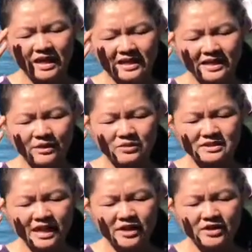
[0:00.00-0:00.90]
thinking will
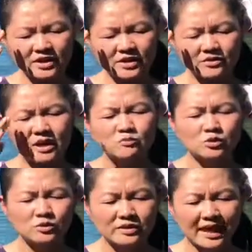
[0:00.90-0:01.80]
say, don't
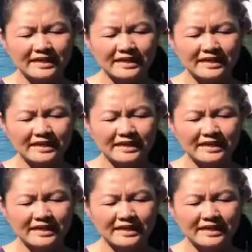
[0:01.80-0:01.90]
do that.